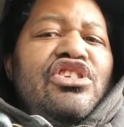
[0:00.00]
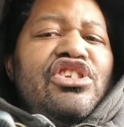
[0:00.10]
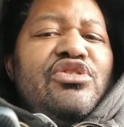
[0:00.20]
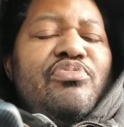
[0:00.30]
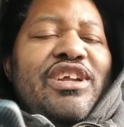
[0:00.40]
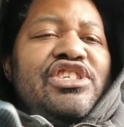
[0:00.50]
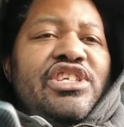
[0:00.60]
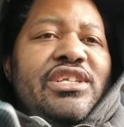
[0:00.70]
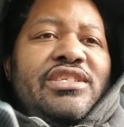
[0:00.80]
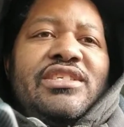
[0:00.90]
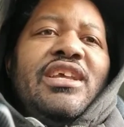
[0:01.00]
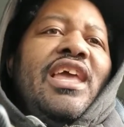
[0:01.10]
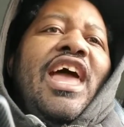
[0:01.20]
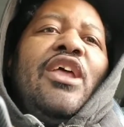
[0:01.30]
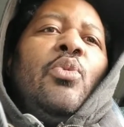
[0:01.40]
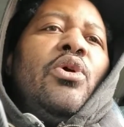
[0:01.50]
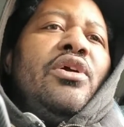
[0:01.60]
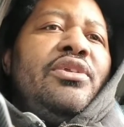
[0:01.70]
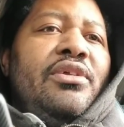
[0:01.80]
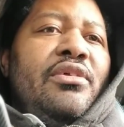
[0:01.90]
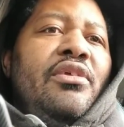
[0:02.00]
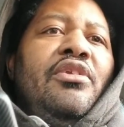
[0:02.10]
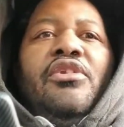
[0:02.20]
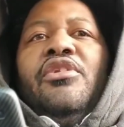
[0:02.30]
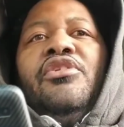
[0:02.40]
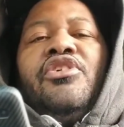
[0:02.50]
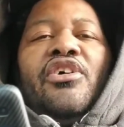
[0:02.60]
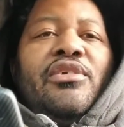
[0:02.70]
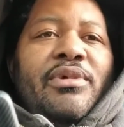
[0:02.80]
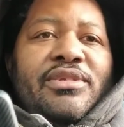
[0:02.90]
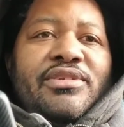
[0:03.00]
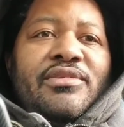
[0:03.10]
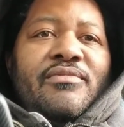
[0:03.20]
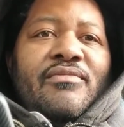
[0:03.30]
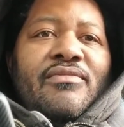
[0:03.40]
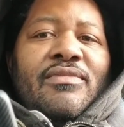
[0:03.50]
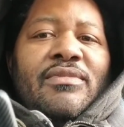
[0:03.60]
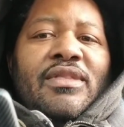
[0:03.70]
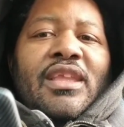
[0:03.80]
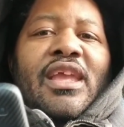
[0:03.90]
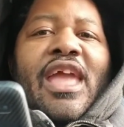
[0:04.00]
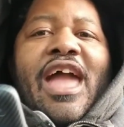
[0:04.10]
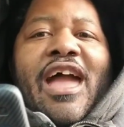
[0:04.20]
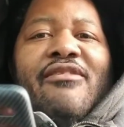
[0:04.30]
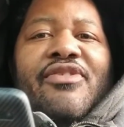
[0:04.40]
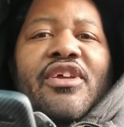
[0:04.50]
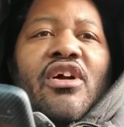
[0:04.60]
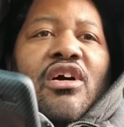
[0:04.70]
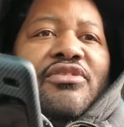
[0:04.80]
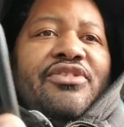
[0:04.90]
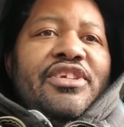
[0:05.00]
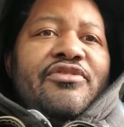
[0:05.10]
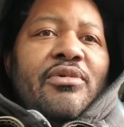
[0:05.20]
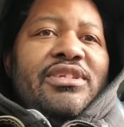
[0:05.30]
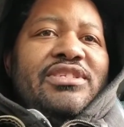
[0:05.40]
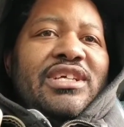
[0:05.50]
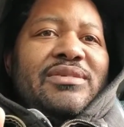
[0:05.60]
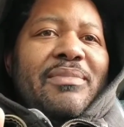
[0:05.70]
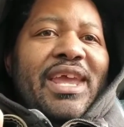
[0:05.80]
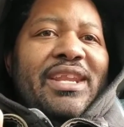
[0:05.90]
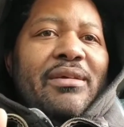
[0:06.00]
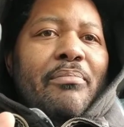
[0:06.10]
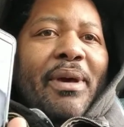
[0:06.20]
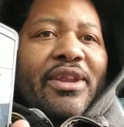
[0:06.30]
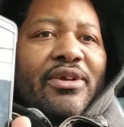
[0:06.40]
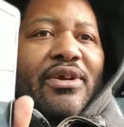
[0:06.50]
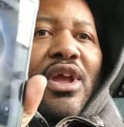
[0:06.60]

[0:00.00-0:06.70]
spreadsheets and Word documents. Everything on this phone is just made better